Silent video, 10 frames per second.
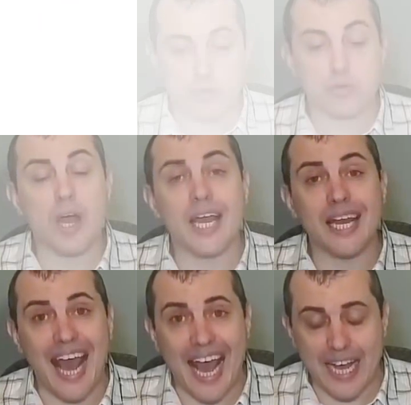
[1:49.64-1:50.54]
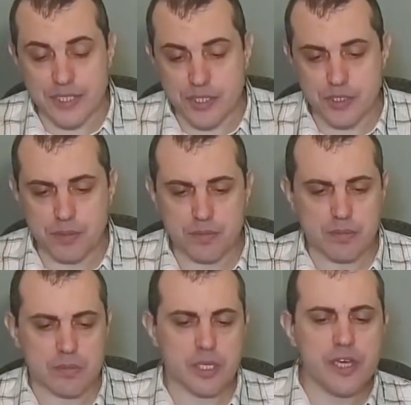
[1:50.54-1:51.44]
Ryan asks,
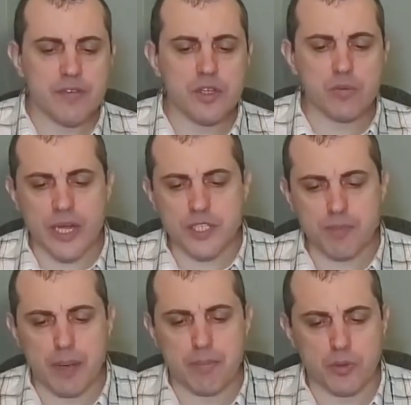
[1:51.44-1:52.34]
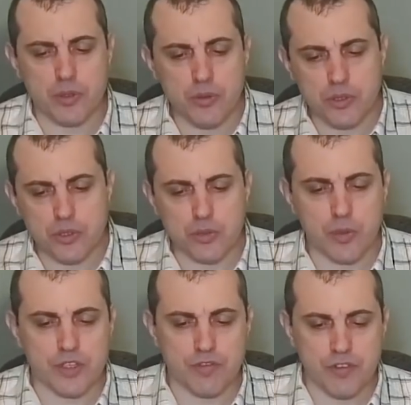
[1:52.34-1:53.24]
Given the race by both users
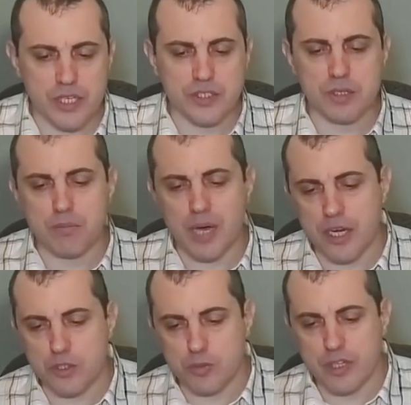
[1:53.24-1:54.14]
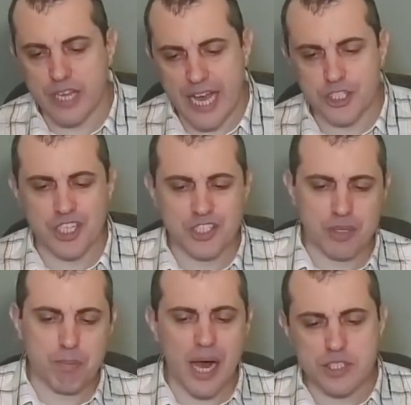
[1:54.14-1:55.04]
with fees and miners with hashing, is
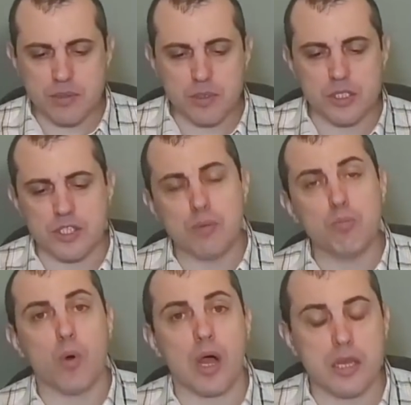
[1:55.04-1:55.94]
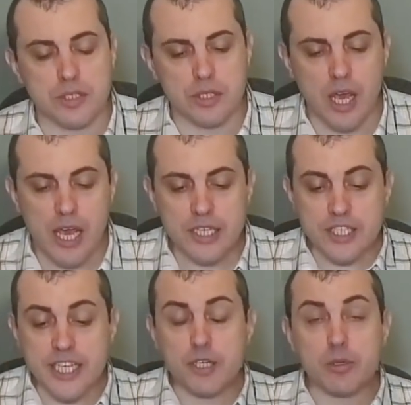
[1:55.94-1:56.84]
it possible that some wallets,
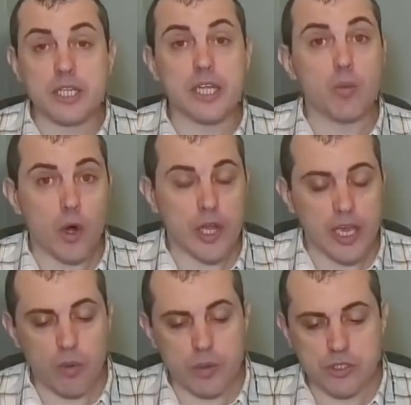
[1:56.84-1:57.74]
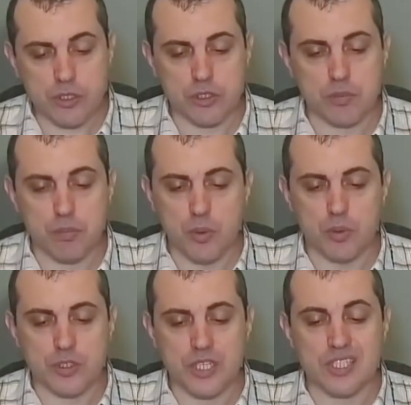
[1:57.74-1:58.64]
secretly working with certain
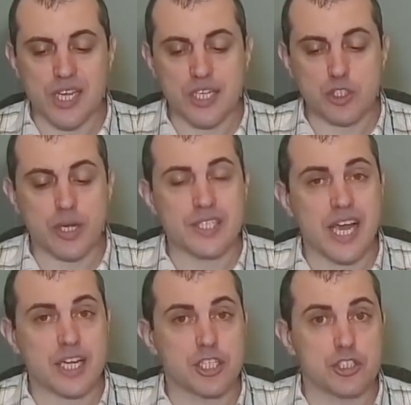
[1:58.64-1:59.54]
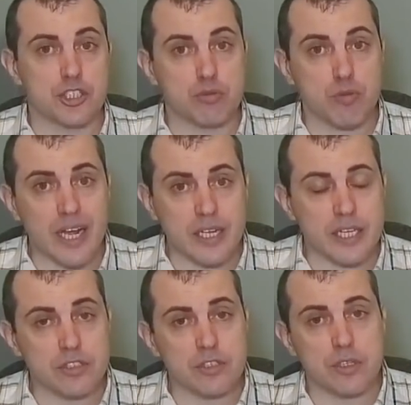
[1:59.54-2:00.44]
pools, can send transactions directly
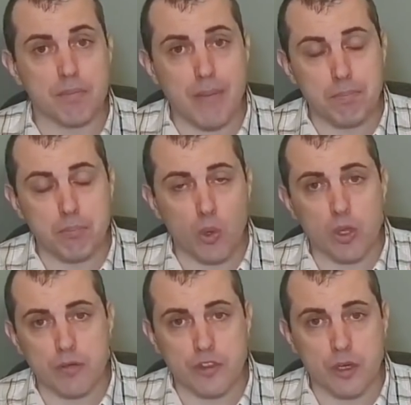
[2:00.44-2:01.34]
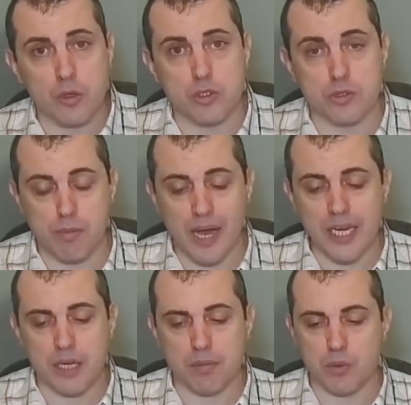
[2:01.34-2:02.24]
to the mempool of those
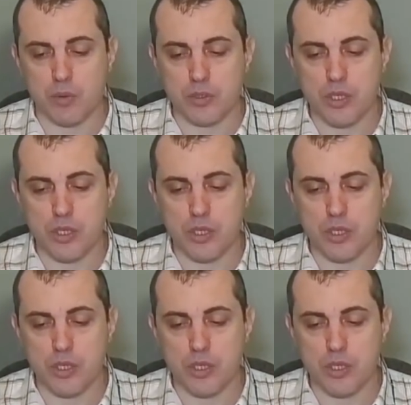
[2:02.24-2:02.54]
mining pools